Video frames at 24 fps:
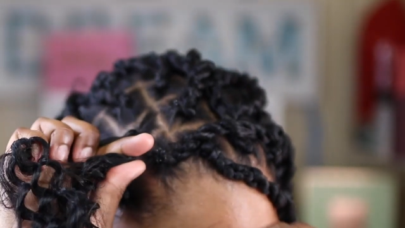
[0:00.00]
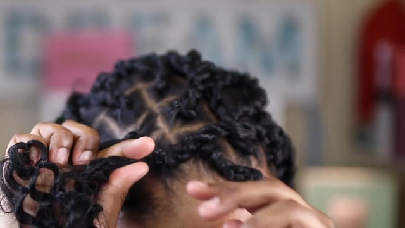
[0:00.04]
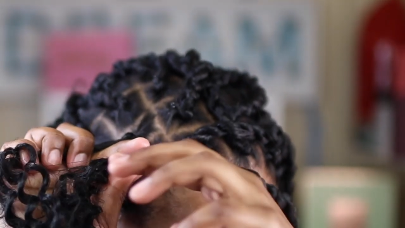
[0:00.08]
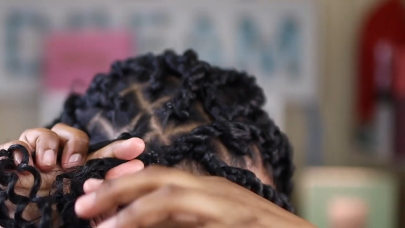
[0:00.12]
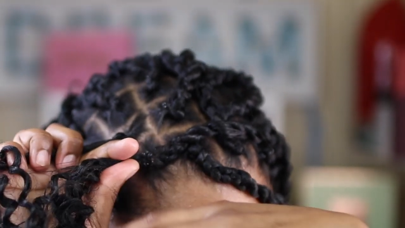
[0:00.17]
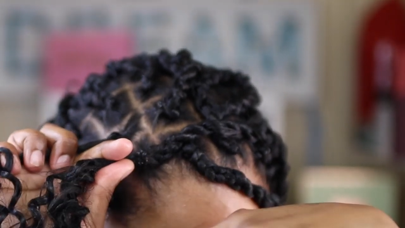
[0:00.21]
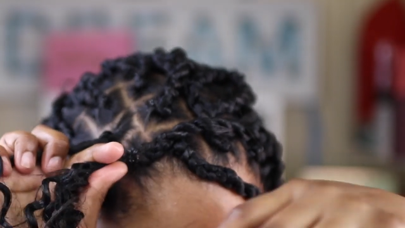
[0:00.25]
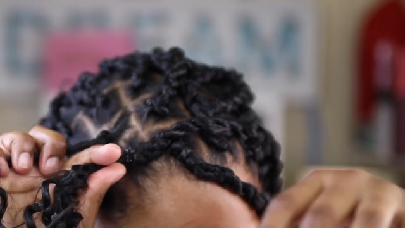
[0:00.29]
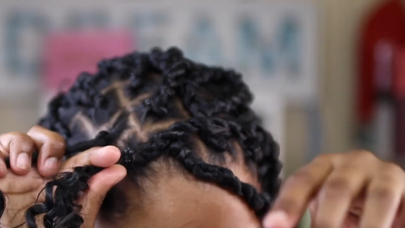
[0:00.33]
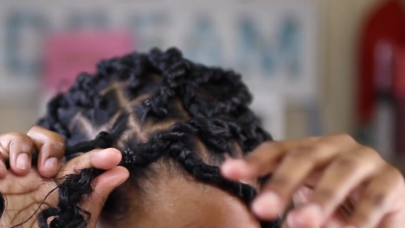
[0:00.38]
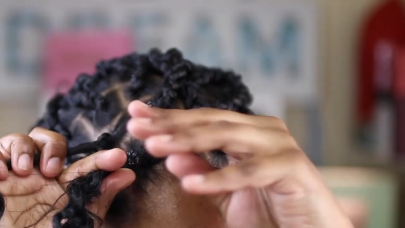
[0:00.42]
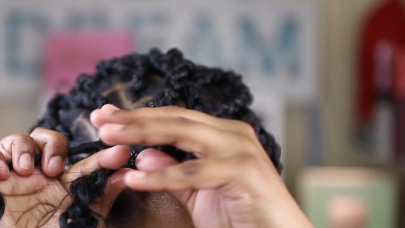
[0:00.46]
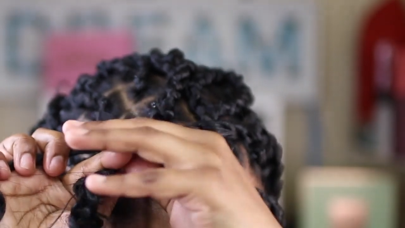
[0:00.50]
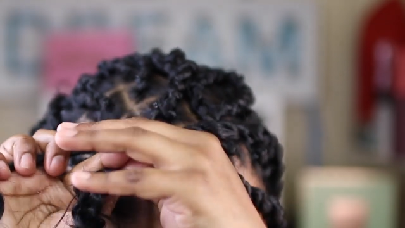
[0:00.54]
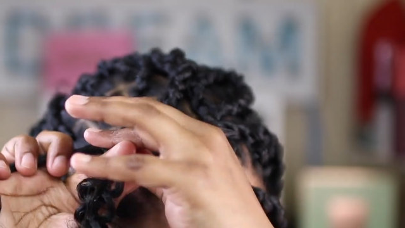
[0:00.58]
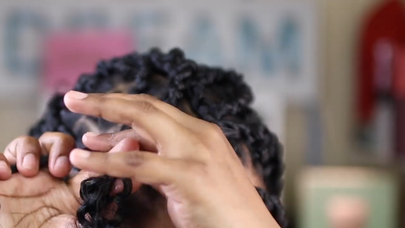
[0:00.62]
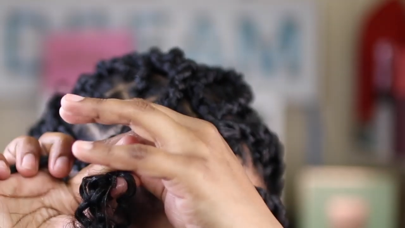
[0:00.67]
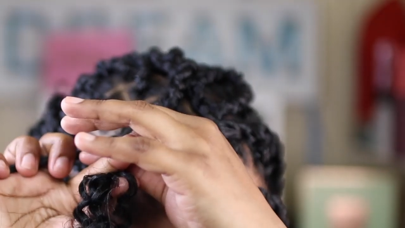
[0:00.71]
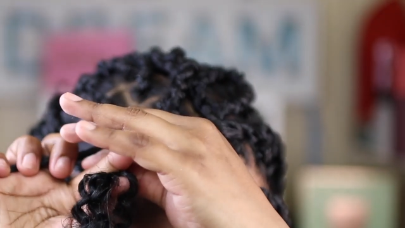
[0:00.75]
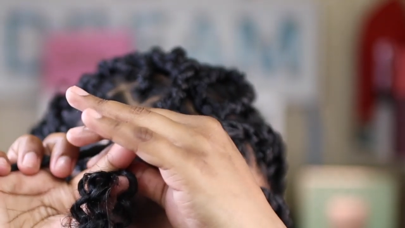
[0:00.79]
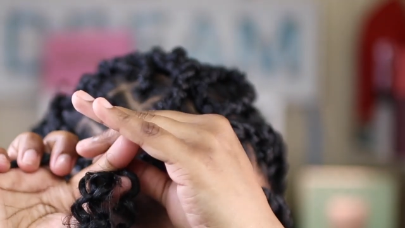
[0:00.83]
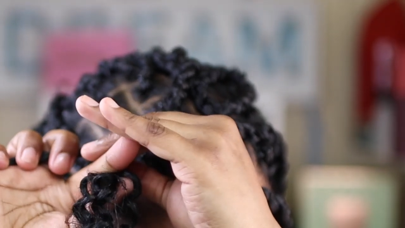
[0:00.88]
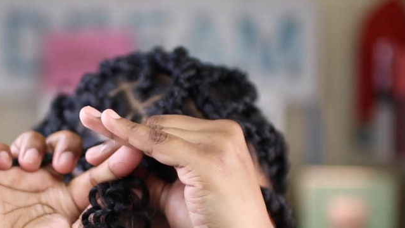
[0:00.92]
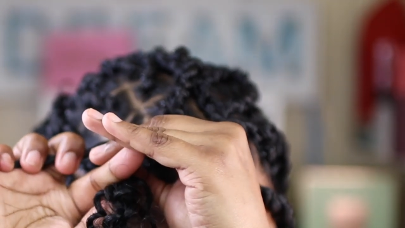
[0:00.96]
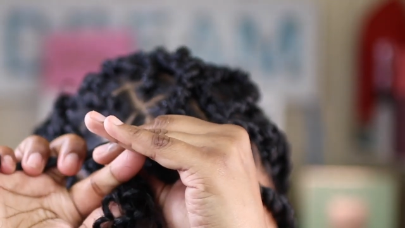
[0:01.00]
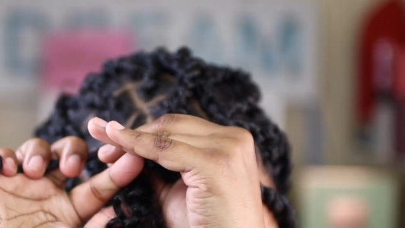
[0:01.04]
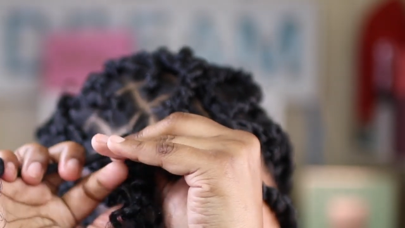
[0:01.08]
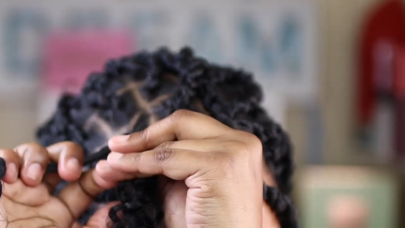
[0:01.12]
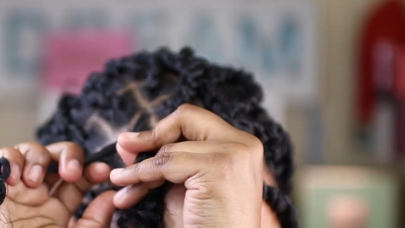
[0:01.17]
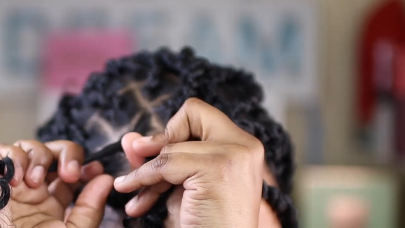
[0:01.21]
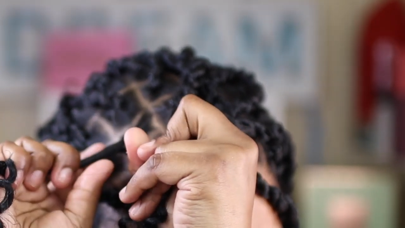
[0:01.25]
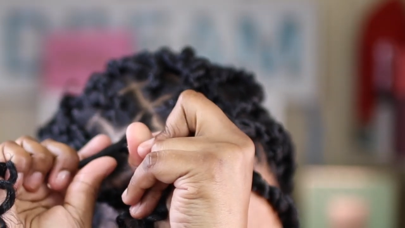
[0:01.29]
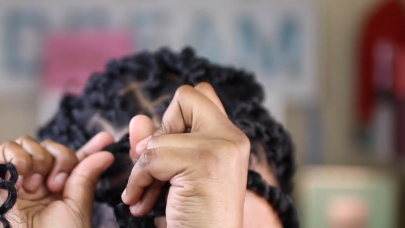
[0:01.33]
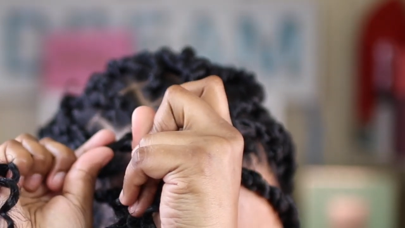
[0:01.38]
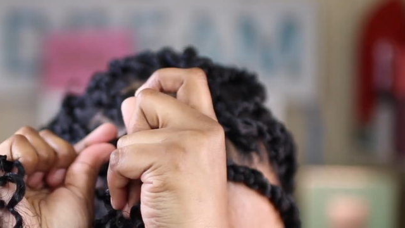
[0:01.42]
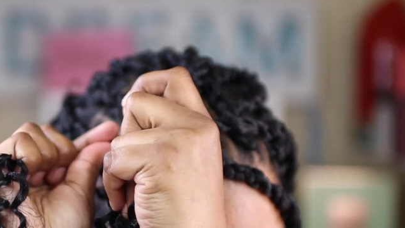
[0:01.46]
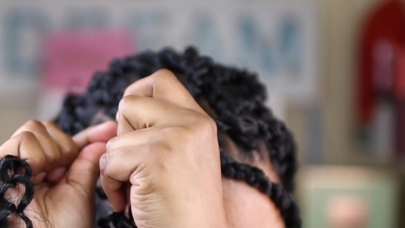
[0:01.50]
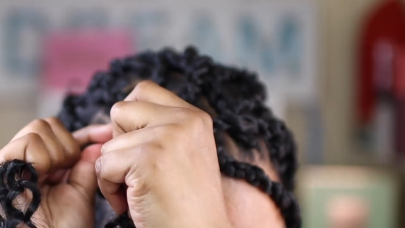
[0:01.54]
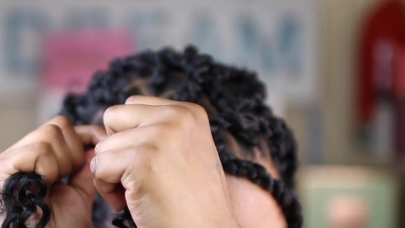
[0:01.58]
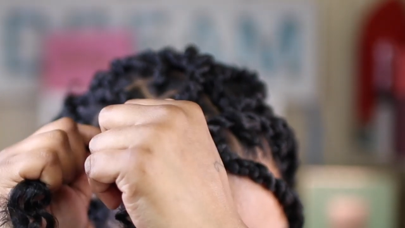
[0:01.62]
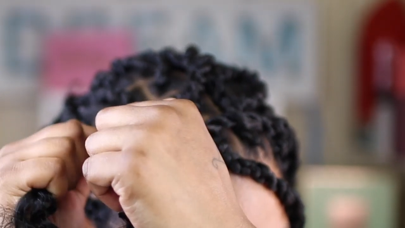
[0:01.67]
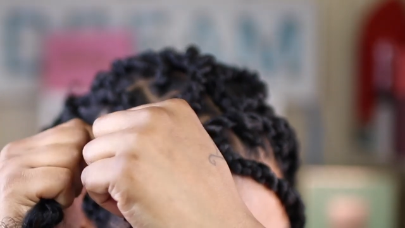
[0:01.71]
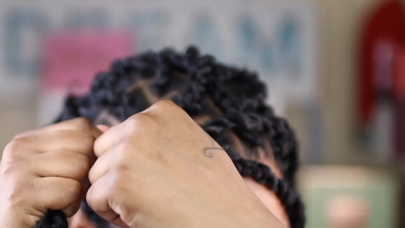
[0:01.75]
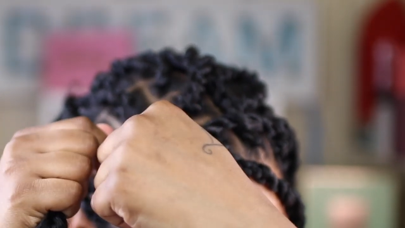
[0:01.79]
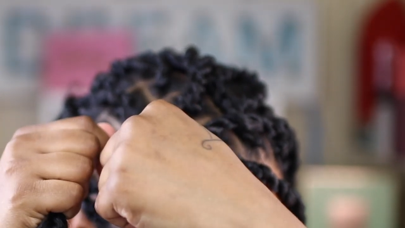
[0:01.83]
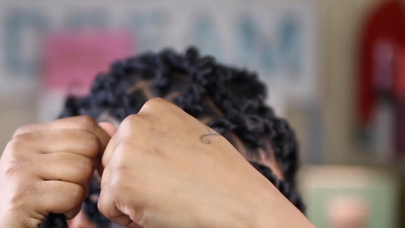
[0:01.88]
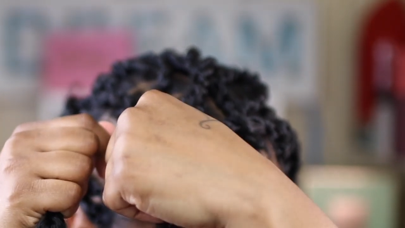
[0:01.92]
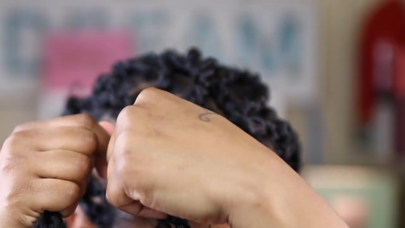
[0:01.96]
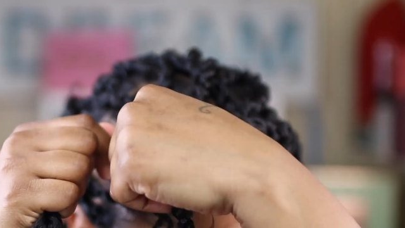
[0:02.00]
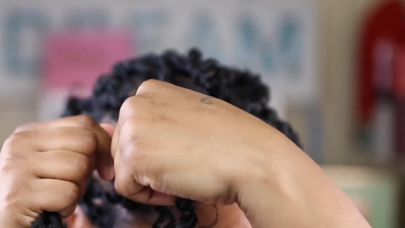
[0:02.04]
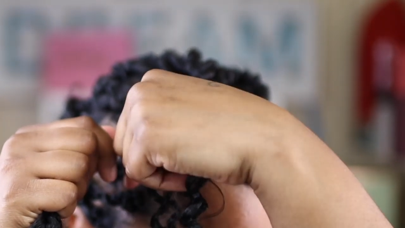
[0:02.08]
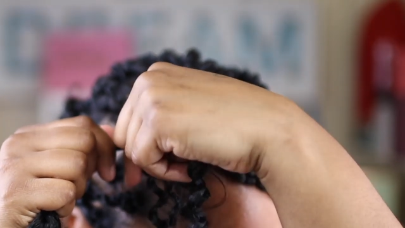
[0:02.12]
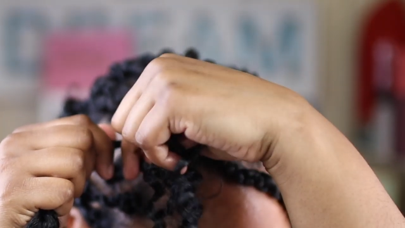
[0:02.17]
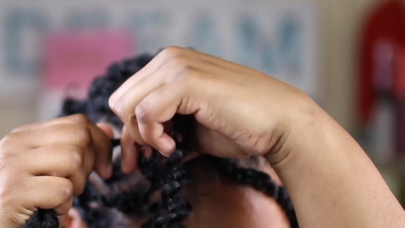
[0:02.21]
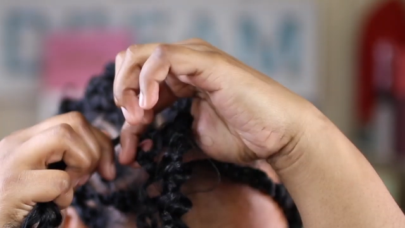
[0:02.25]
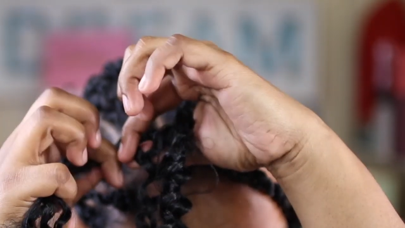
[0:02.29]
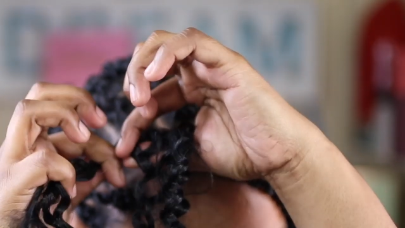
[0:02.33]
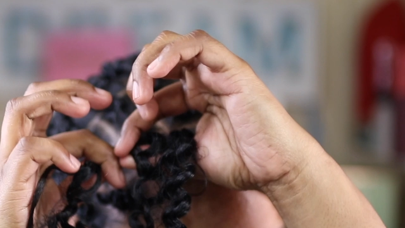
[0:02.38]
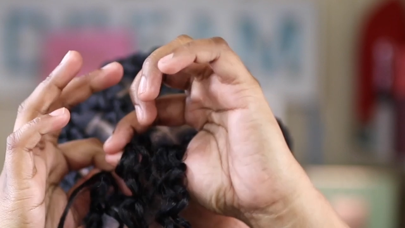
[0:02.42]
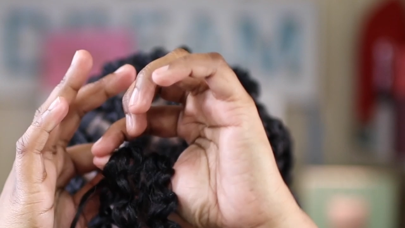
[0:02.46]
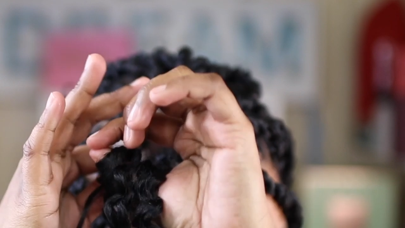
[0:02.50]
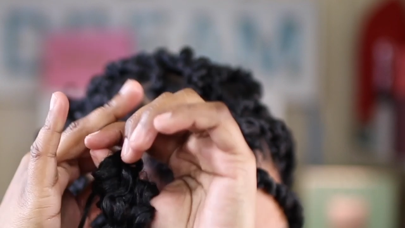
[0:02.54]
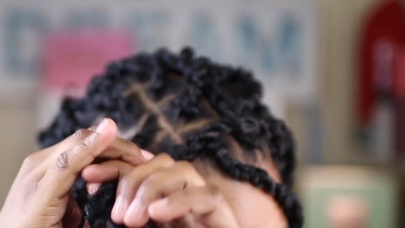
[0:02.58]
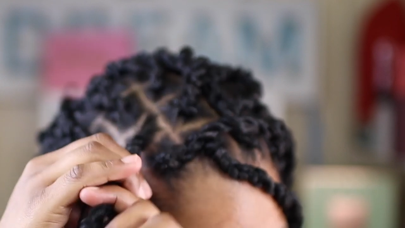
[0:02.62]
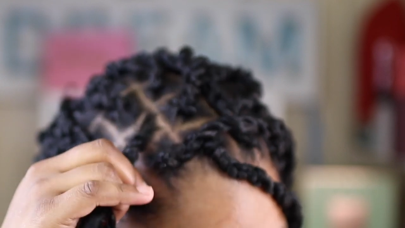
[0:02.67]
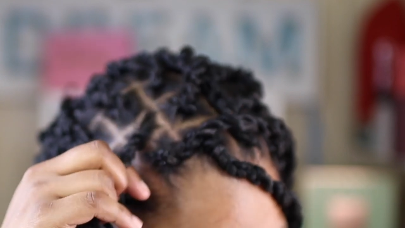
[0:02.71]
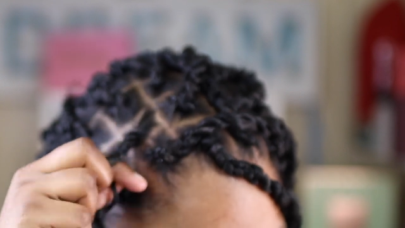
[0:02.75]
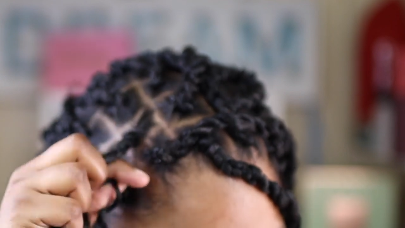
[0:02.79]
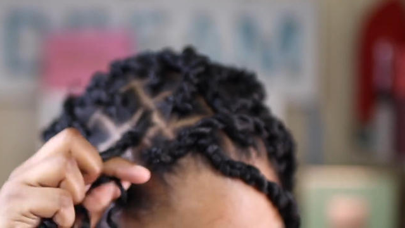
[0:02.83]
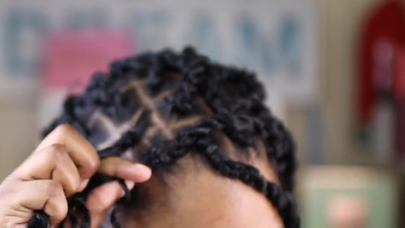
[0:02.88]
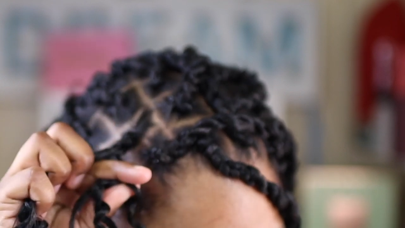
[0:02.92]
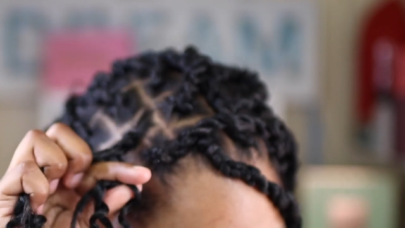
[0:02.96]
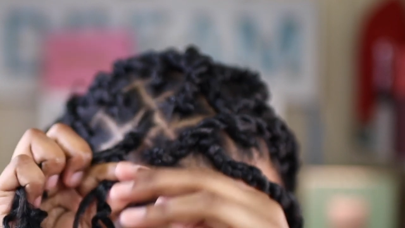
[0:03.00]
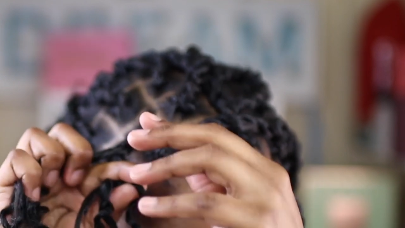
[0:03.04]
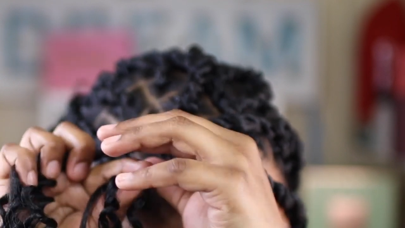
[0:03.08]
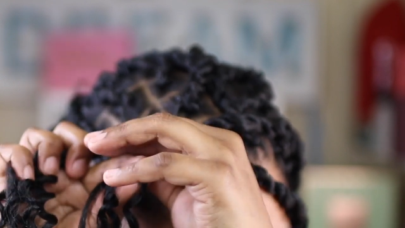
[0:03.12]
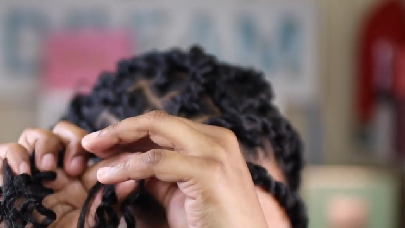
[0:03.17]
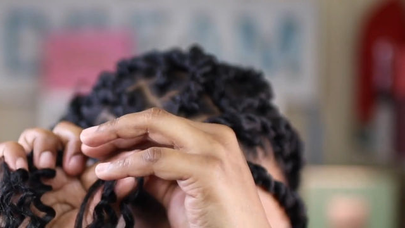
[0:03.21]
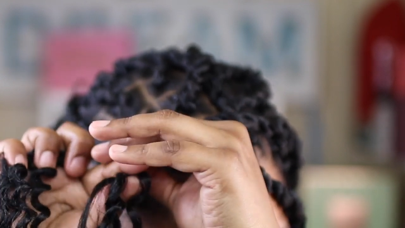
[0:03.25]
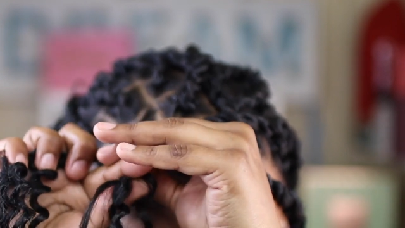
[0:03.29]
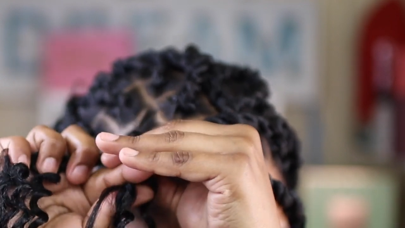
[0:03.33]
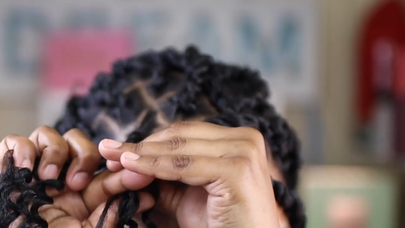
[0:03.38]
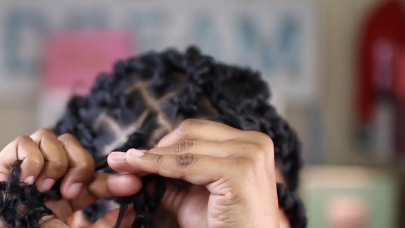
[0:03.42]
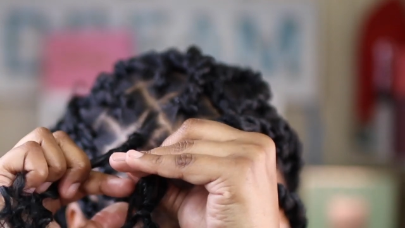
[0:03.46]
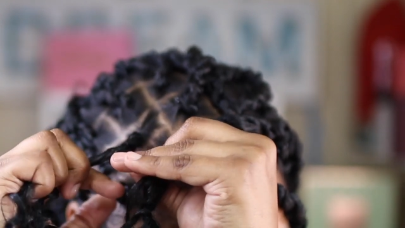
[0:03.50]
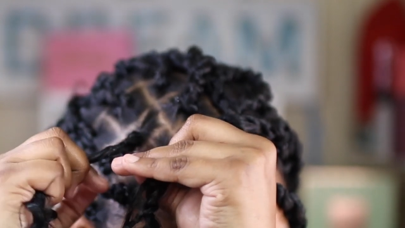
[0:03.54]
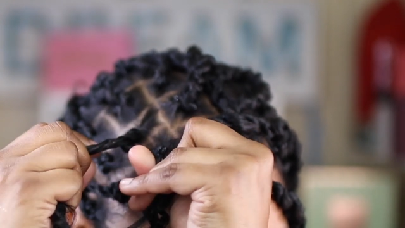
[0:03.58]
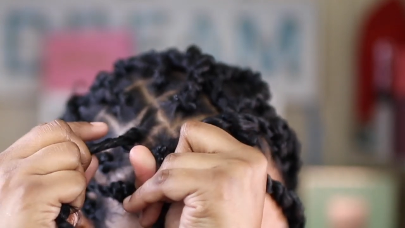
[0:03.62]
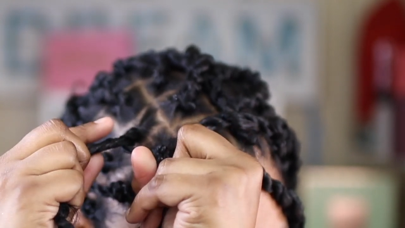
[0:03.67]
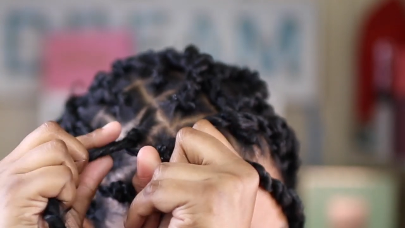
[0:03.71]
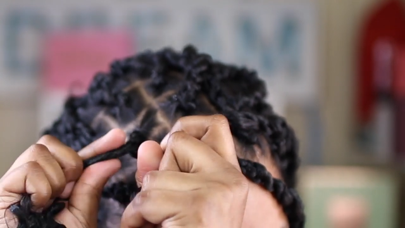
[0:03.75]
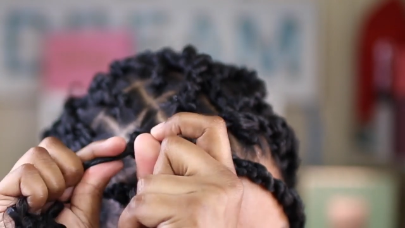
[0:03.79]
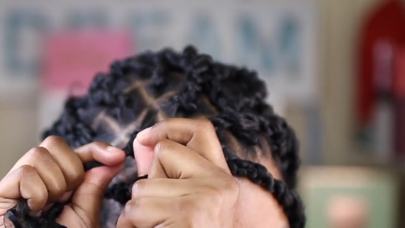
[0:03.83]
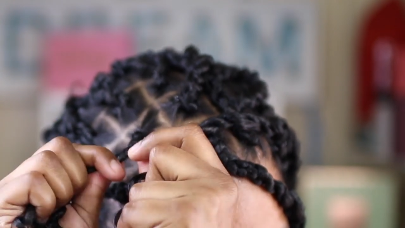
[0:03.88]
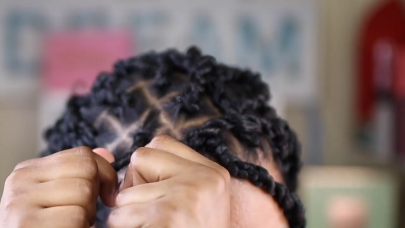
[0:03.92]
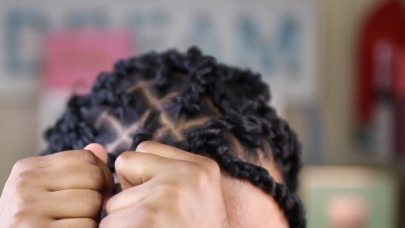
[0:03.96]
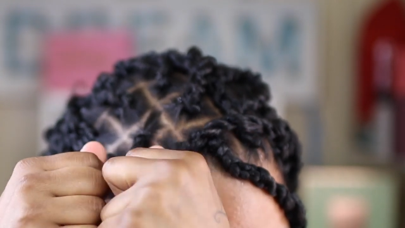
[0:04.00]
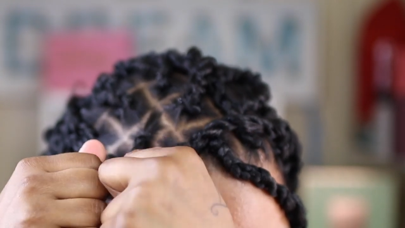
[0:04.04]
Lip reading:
[unreadable: no face in view]